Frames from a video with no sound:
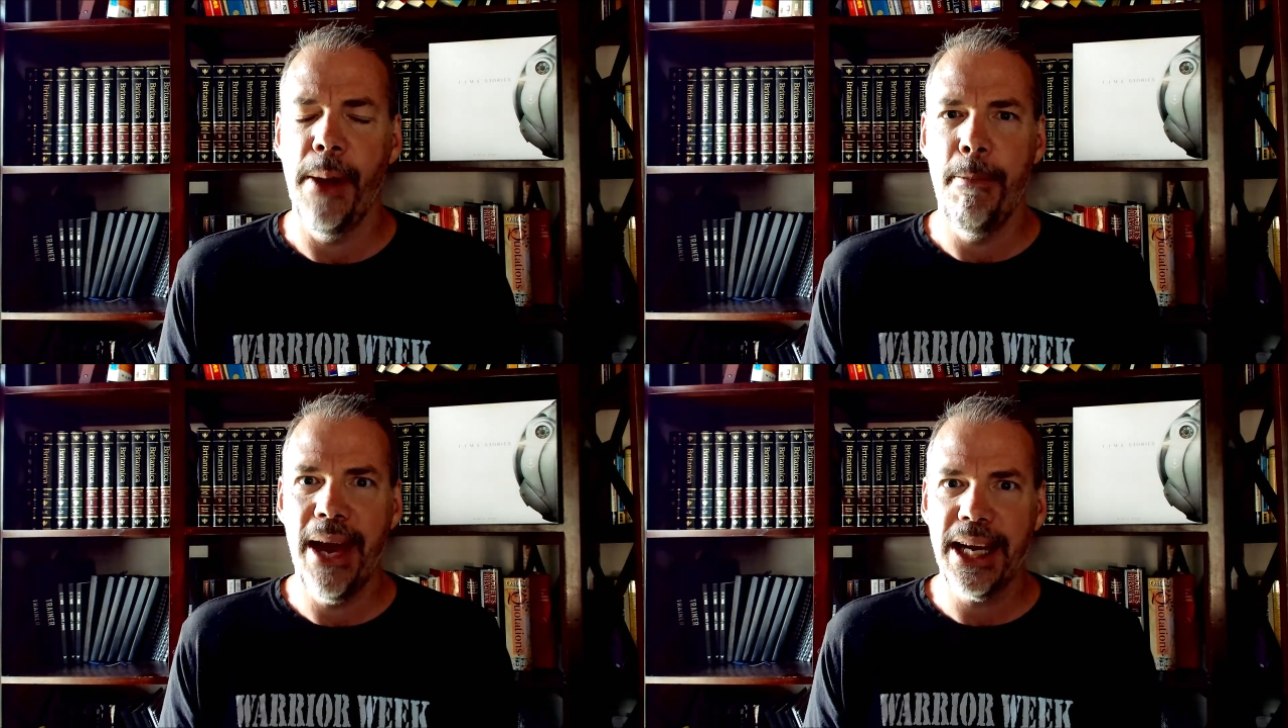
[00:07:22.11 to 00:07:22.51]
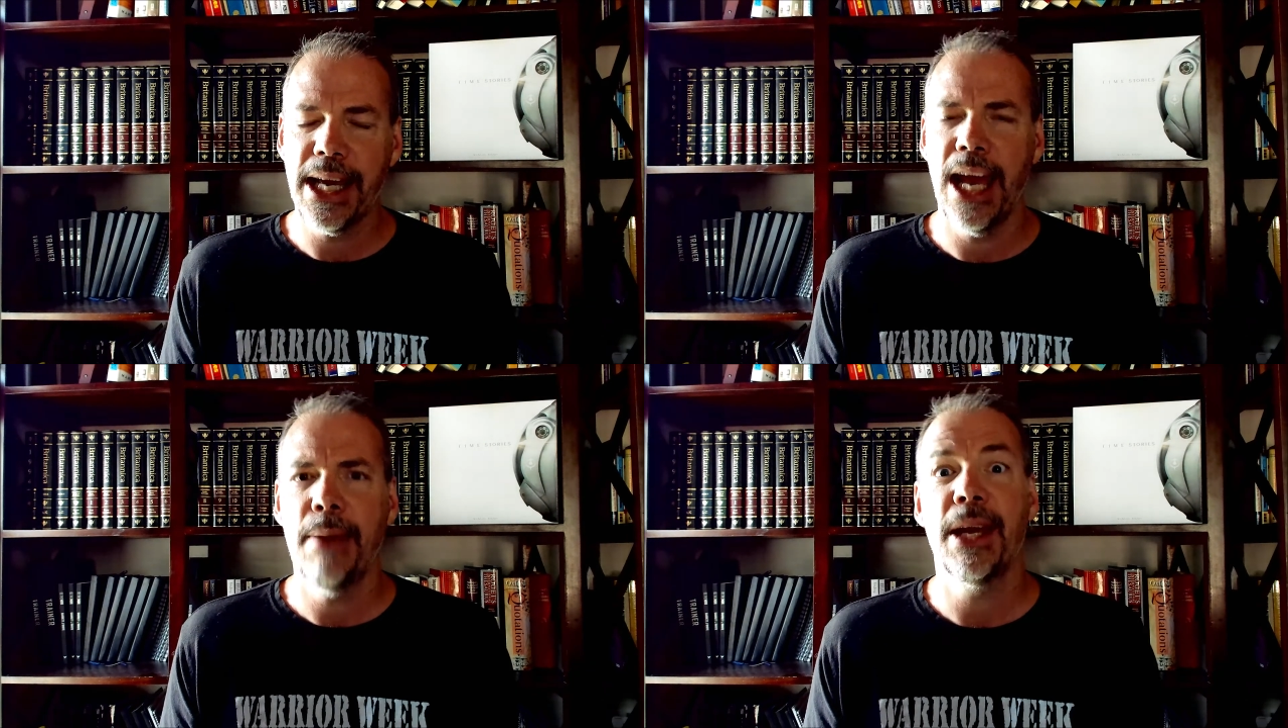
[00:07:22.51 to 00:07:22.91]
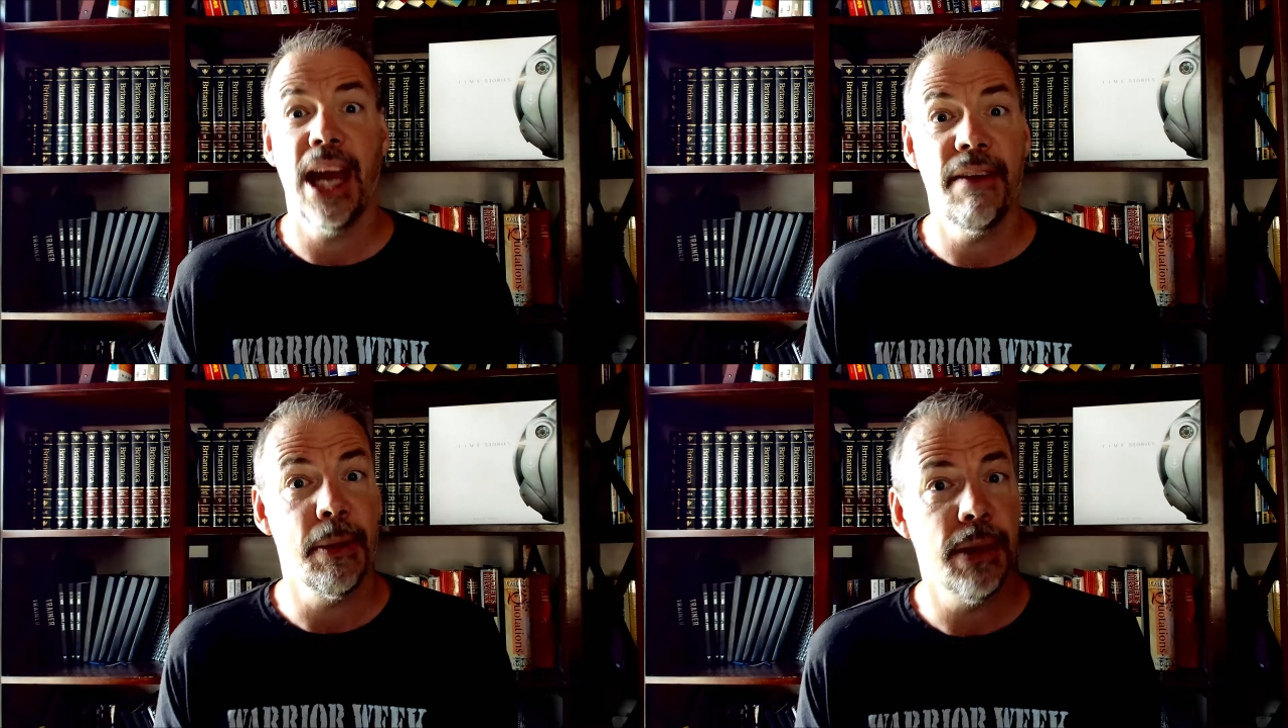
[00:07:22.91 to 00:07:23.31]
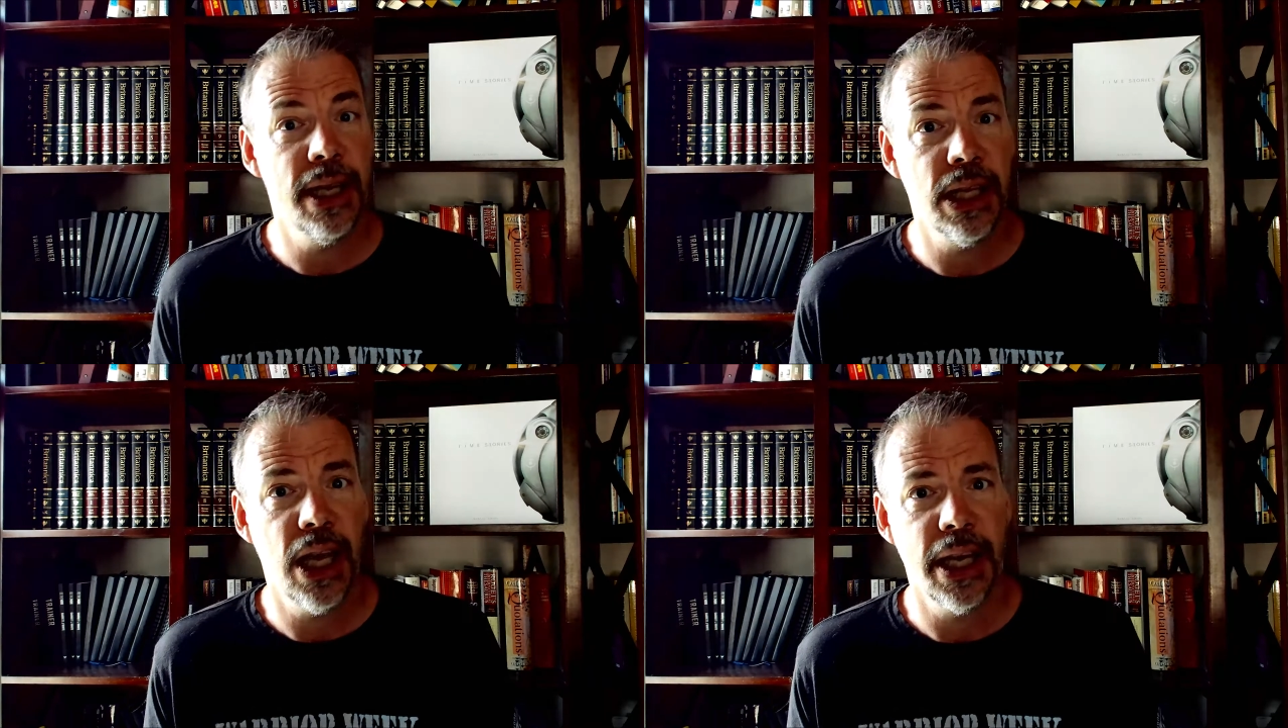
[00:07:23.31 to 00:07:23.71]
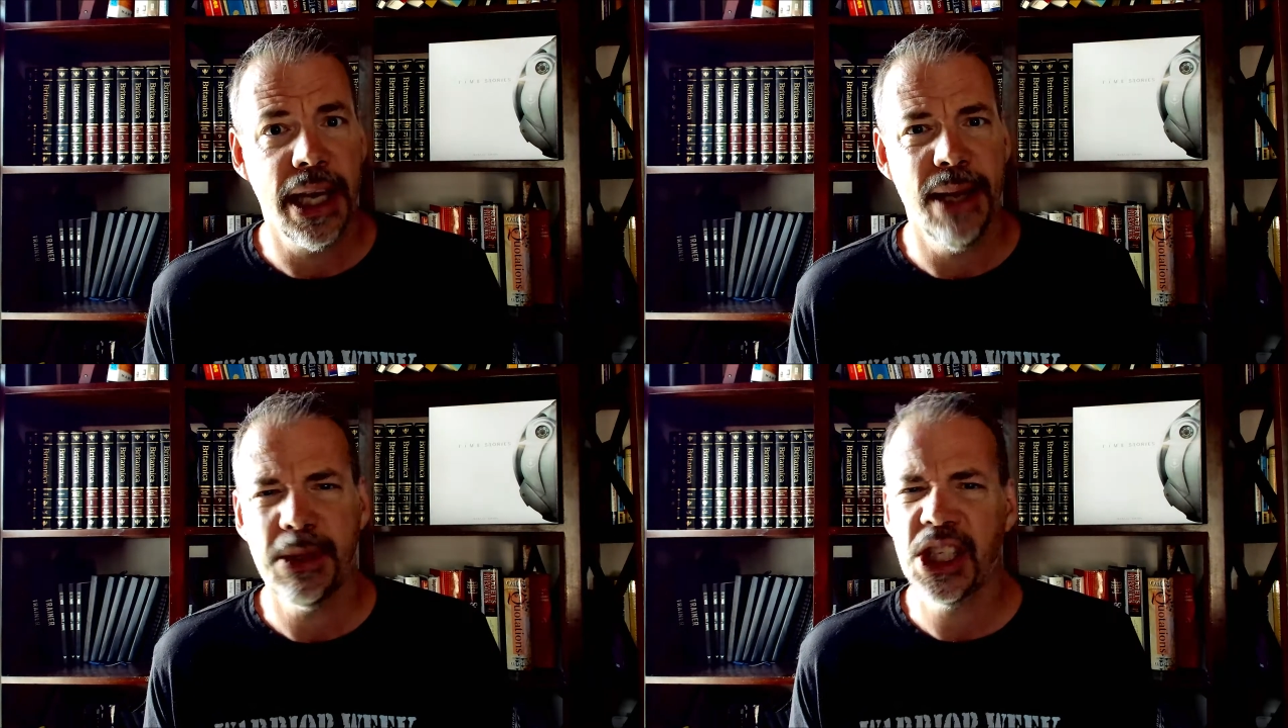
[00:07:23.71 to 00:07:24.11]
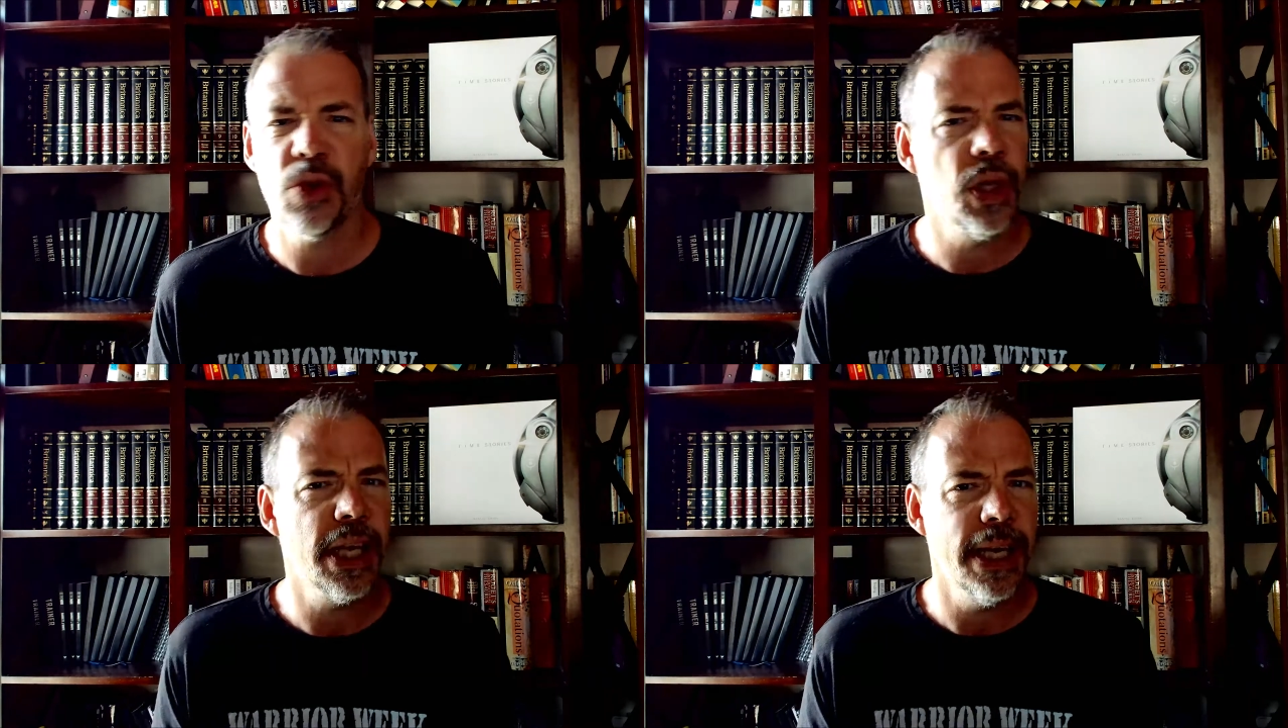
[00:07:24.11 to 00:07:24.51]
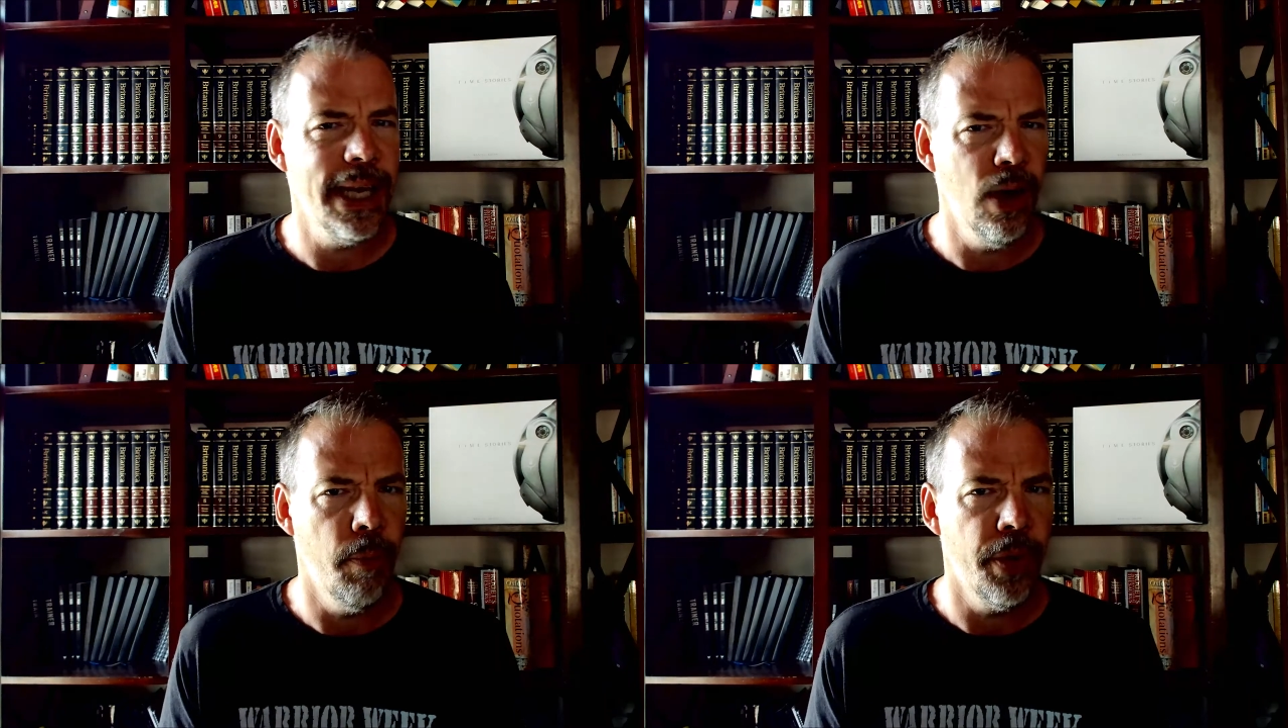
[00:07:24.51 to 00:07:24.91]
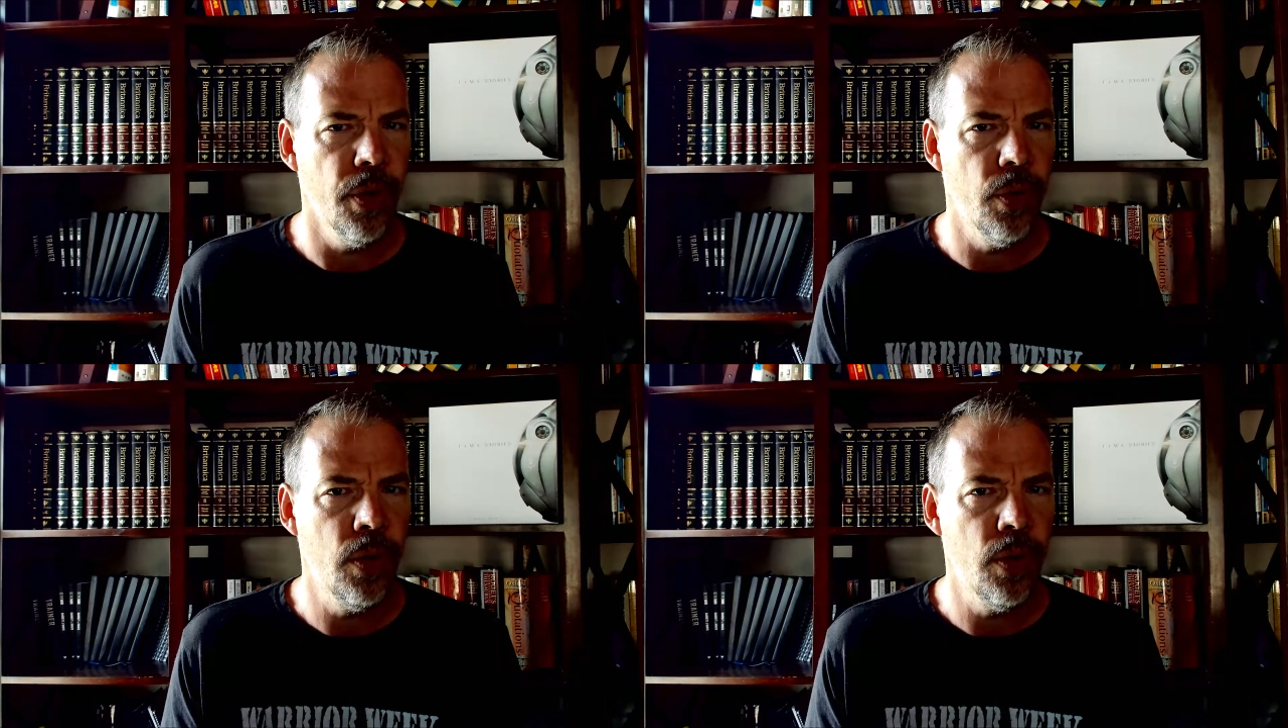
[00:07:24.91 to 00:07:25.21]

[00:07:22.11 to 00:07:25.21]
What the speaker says: and metagaming and having played a lot of games isn't really going to help you.